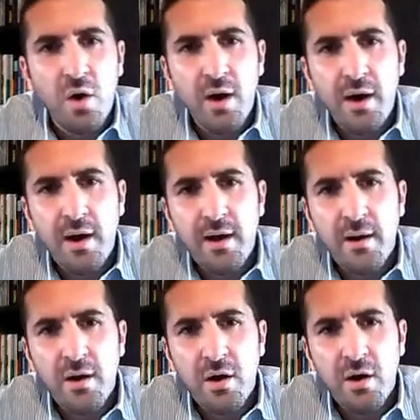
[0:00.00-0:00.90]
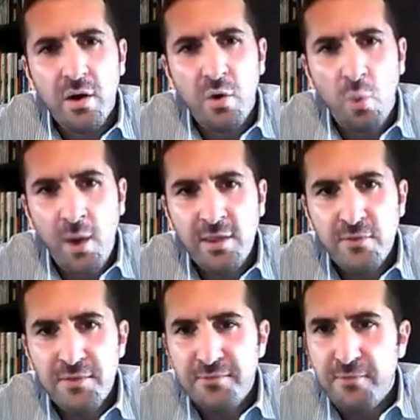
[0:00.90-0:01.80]
one of
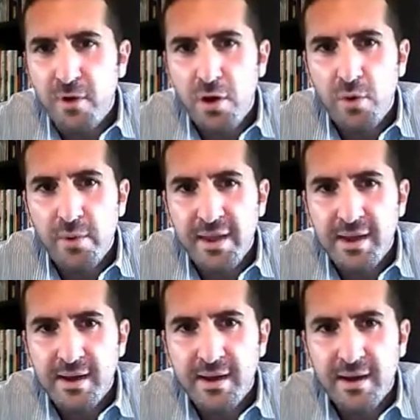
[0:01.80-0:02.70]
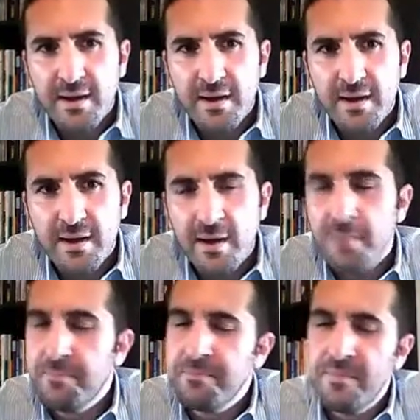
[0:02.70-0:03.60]
the following,
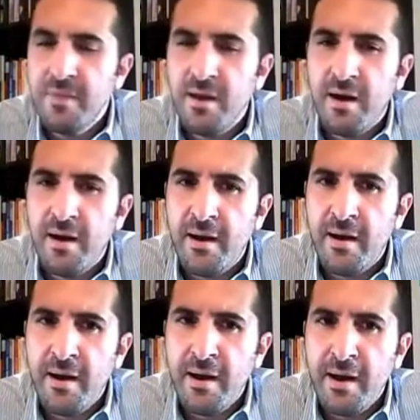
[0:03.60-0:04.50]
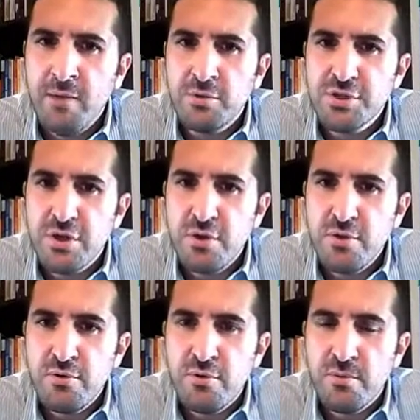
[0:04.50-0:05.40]
I will show
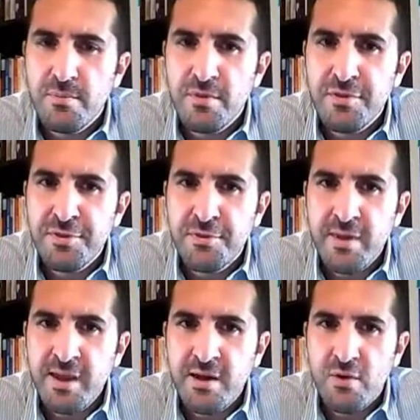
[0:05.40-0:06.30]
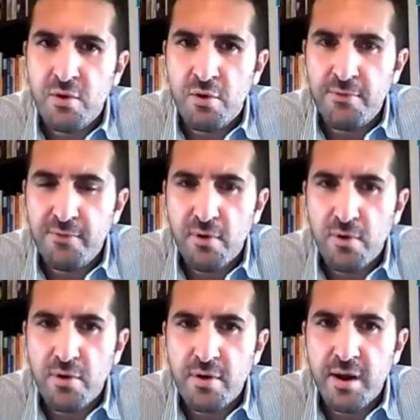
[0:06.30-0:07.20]
you 3 or
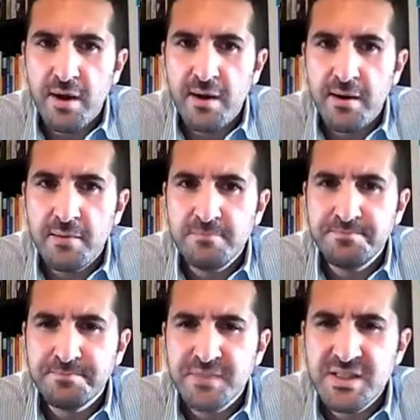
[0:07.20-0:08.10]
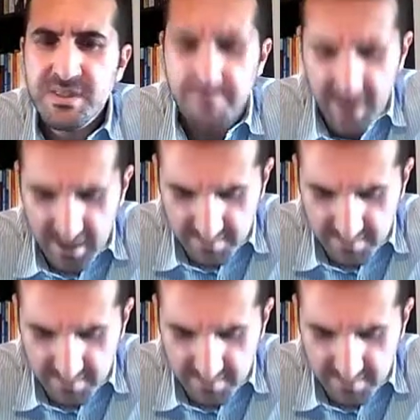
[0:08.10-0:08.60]
4 spelling